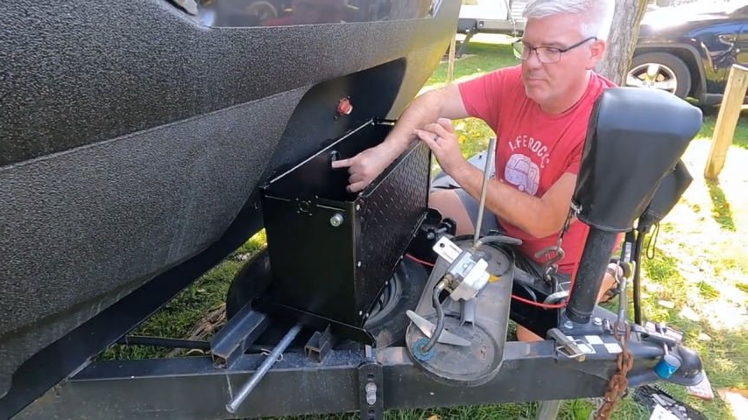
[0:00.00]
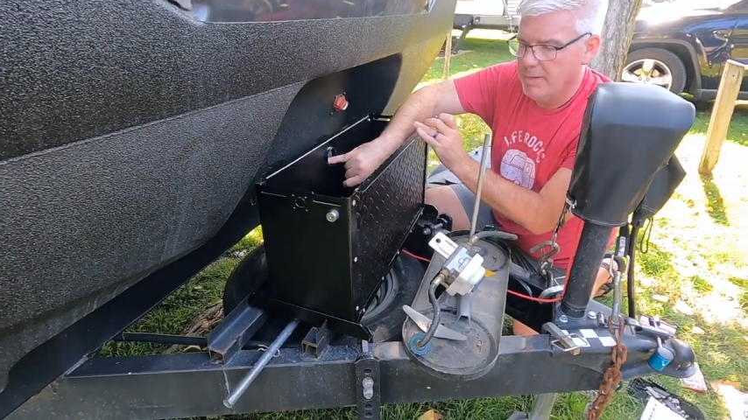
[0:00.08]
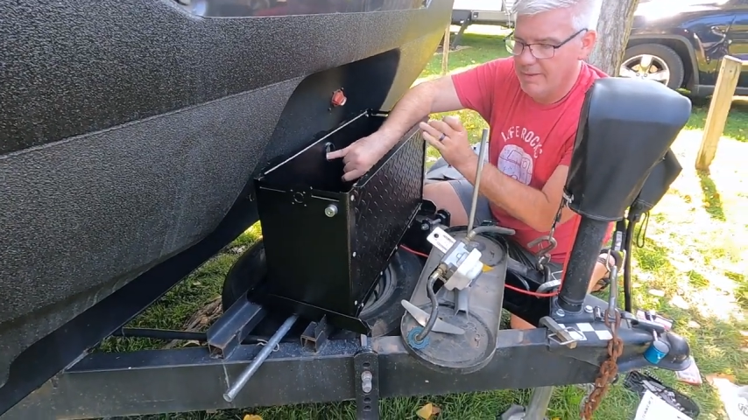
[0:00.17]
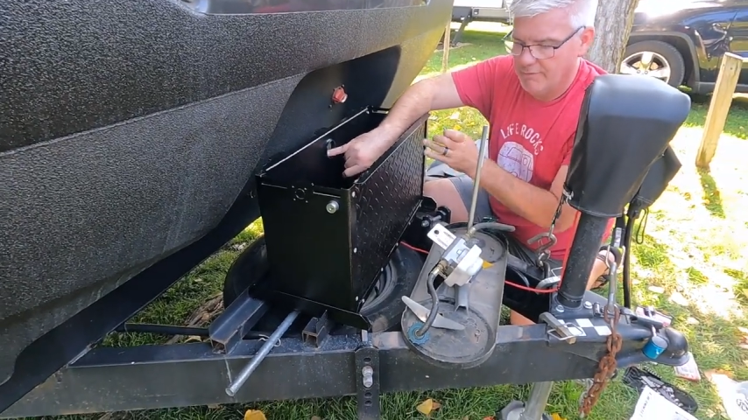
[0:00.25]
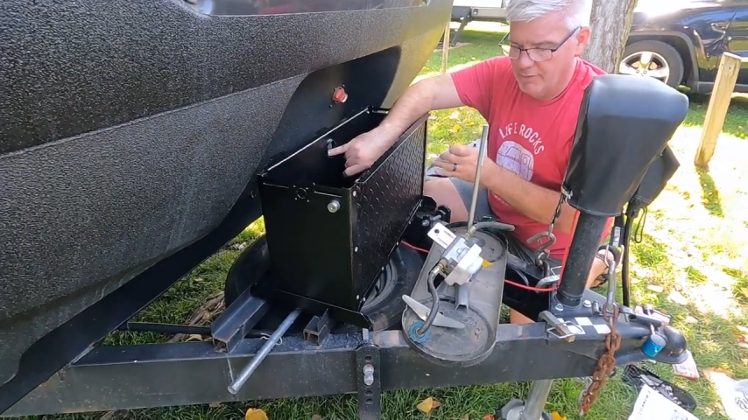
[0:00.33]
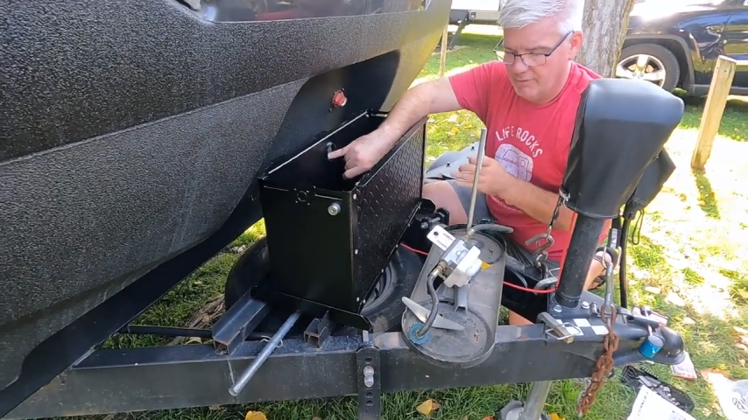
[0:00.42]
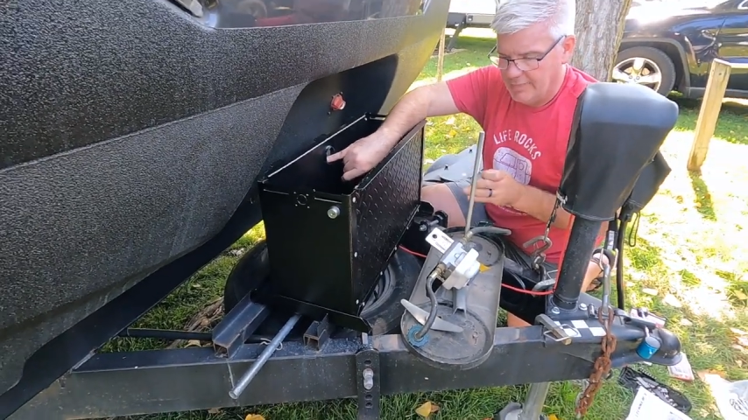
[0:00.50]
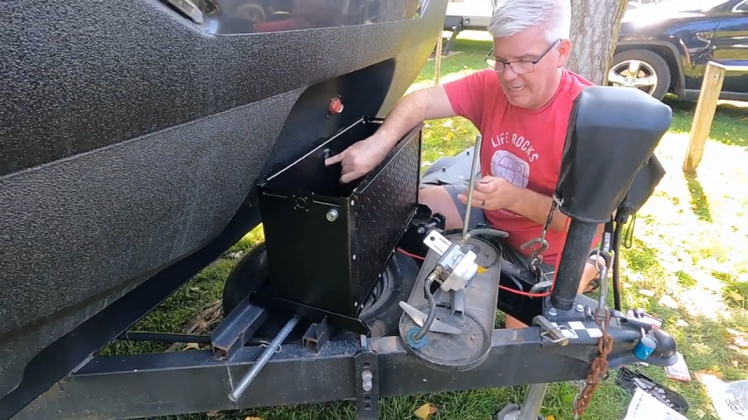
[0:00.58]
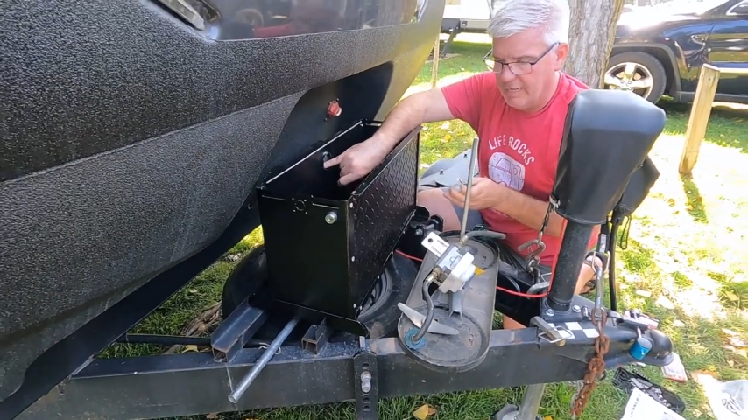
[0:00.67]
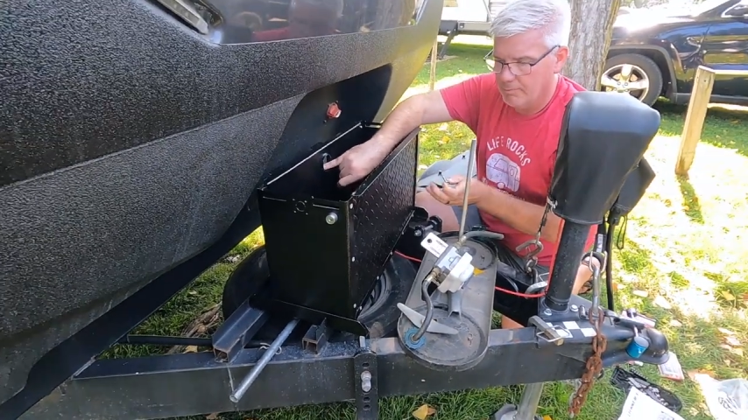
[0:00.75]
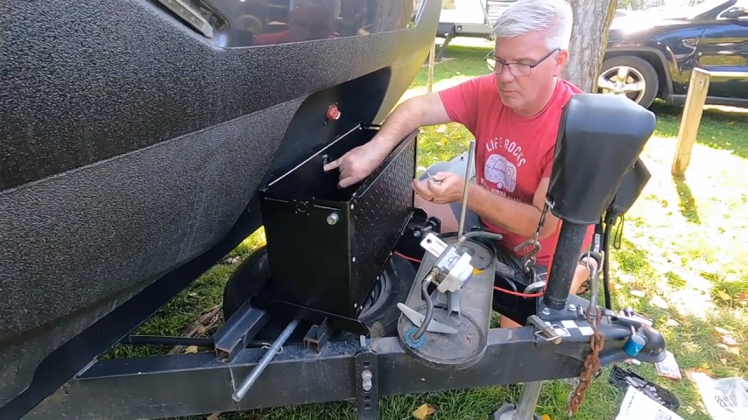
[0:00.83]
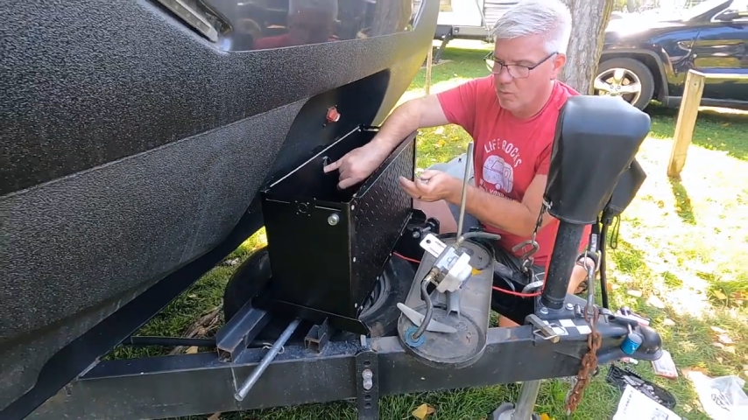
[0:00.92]
but if your
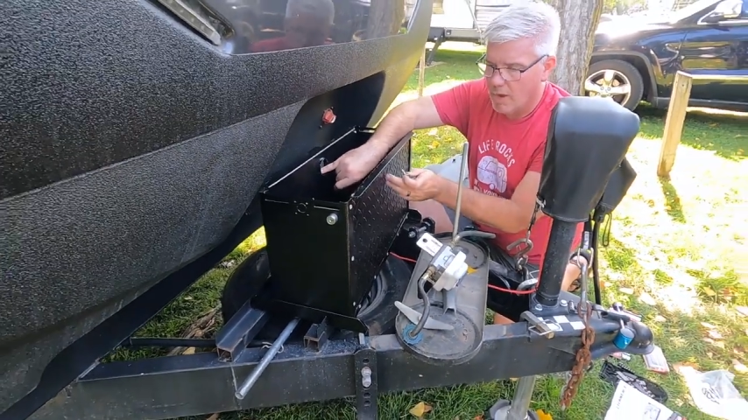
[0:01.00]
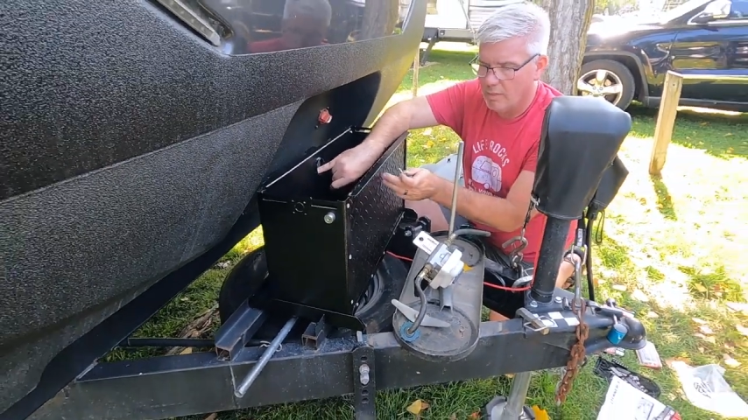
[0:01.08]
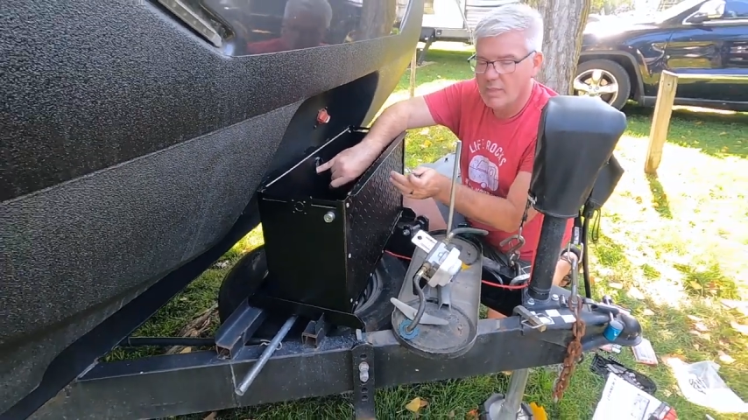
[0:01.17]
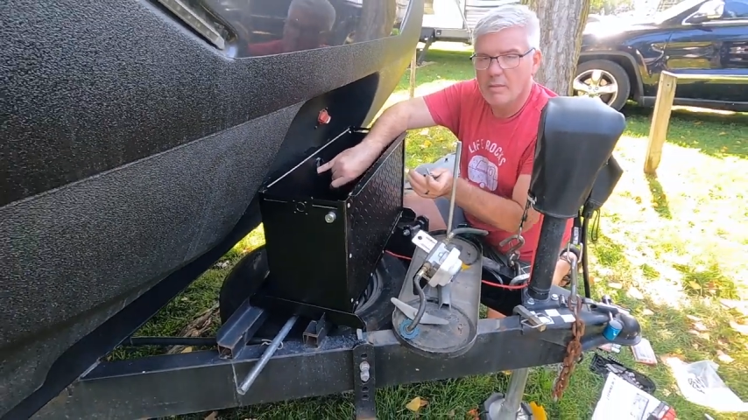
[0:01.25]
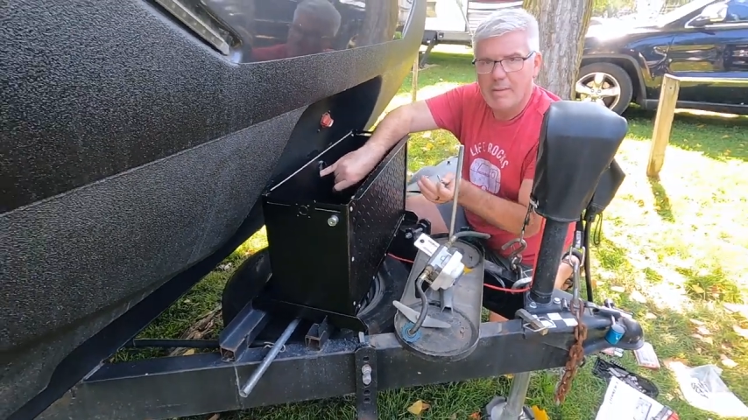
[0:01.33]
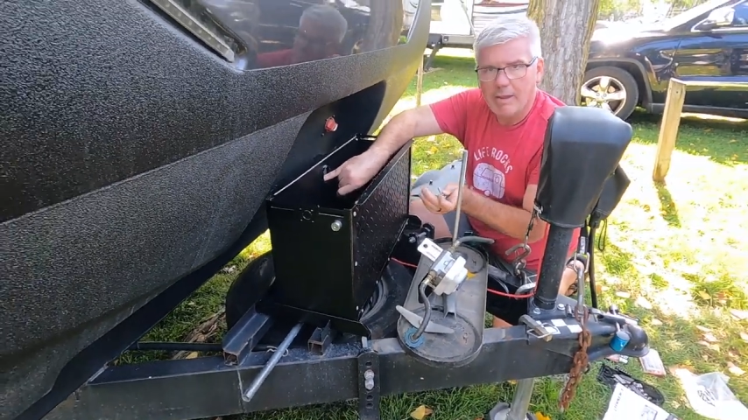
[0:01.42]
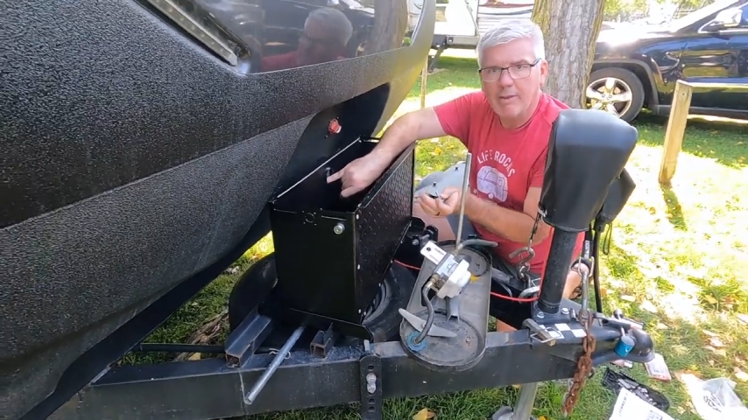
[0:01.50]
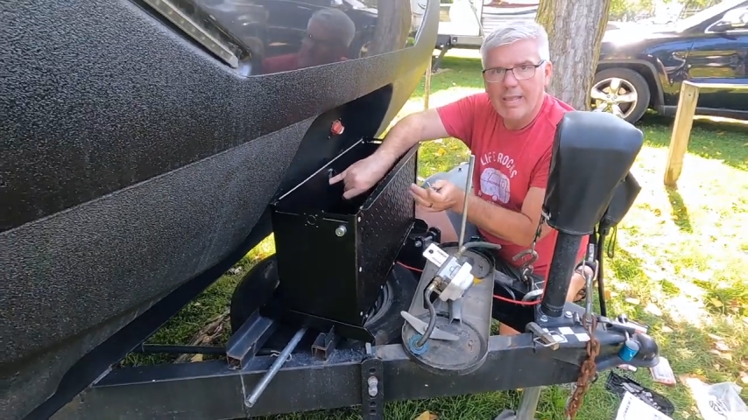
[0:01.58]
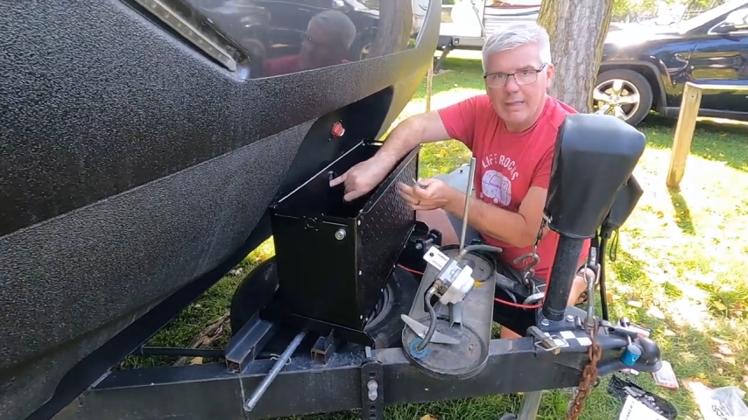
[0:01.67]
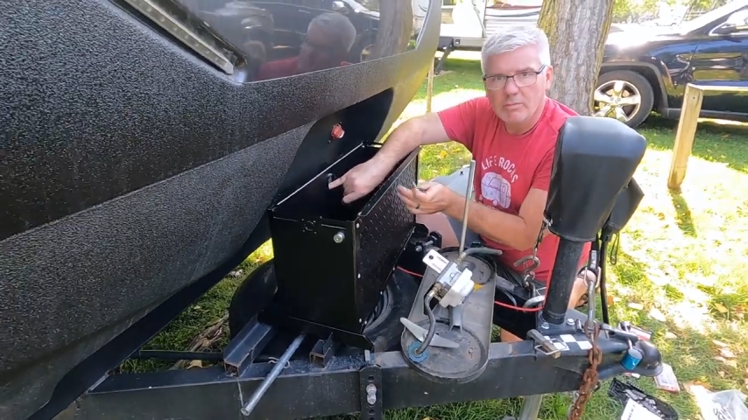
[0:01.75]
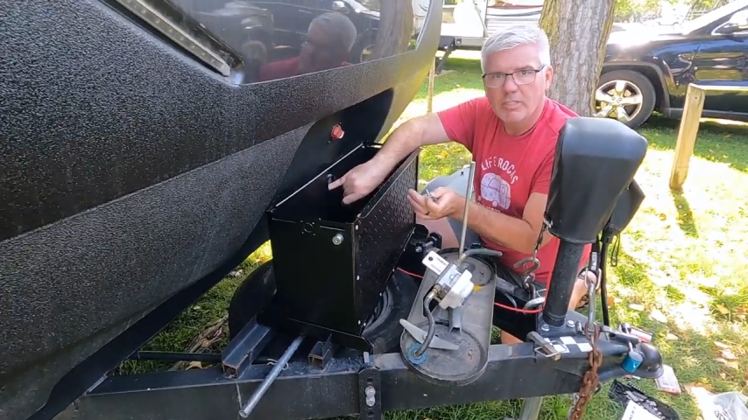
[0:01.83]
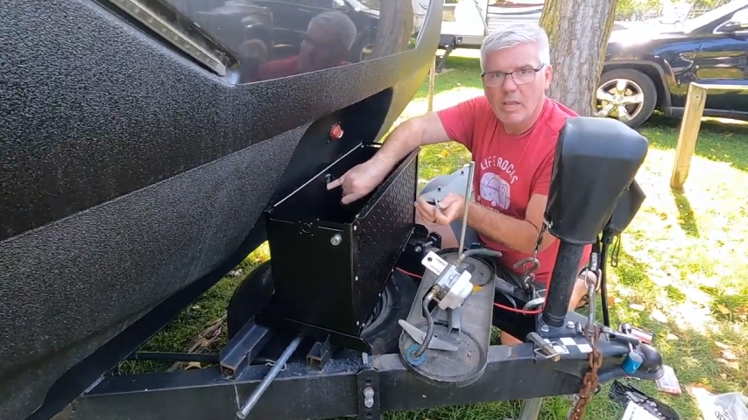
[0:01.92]
setup required that the battery
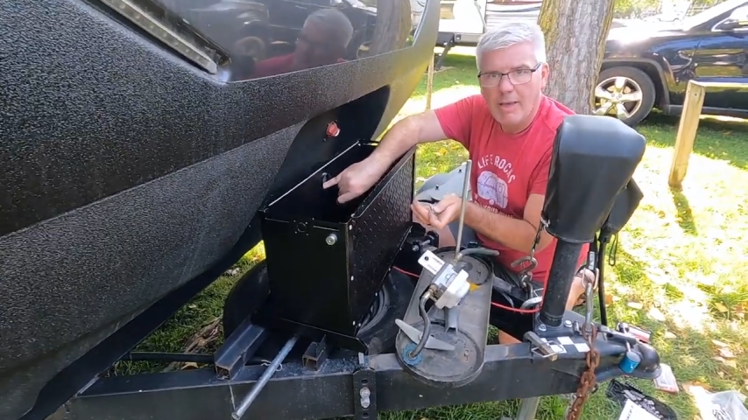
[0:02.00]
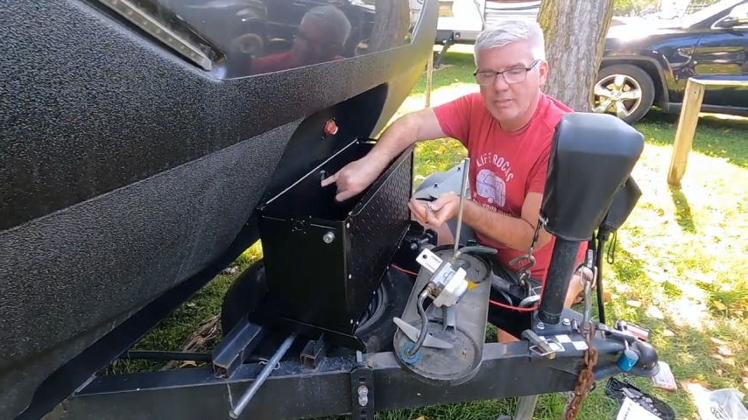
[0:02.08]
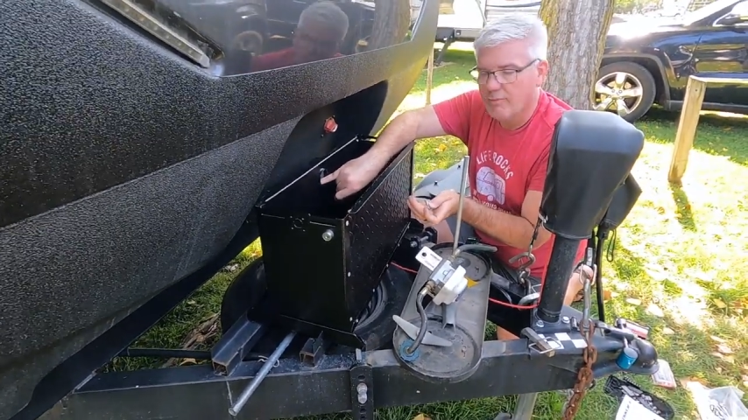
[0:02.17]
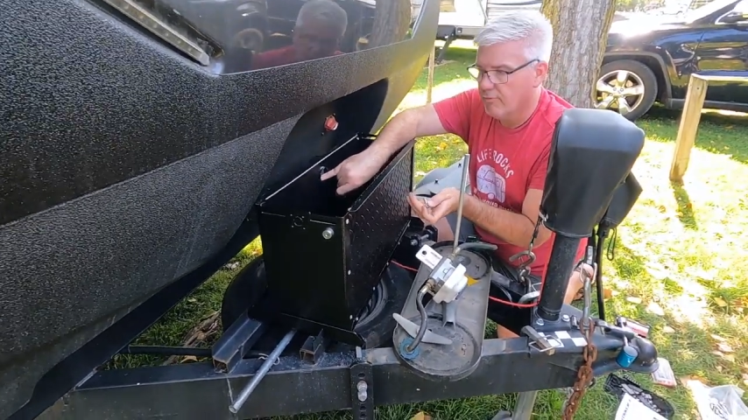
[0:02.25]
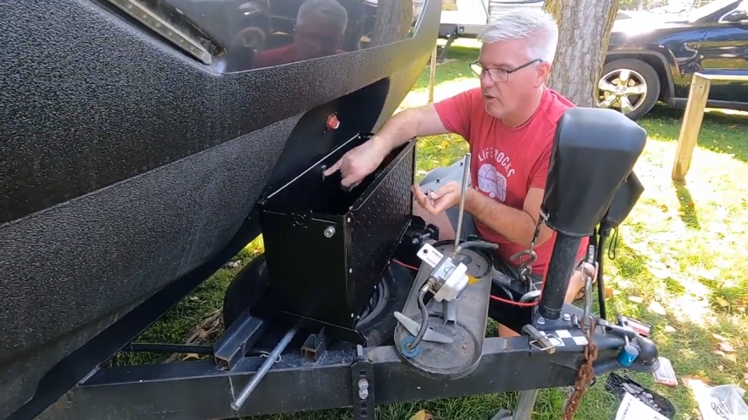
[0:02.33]
cables come out the